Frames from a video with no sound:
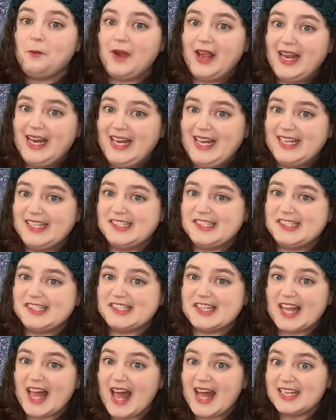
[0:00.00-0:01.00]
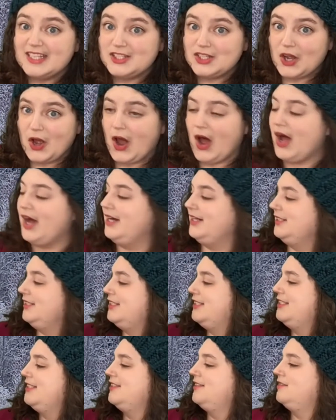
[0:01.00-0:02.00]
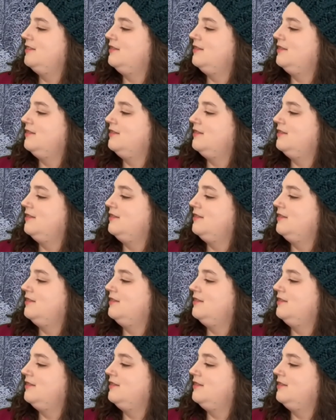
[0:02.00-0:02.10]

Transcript: We need sled dogs.